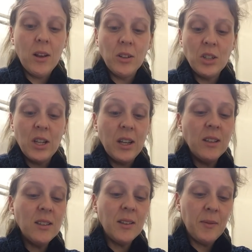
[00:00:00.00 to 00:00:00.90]

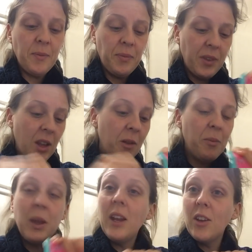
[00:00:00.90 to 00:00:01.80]
lunches, and I'm
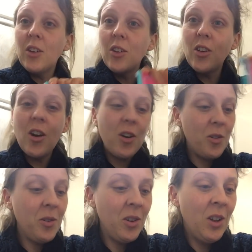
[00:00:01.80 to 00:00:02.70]
being a good
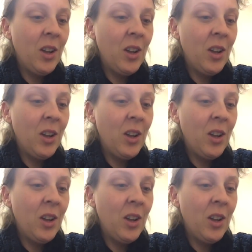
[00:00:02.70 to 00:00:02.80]
girl,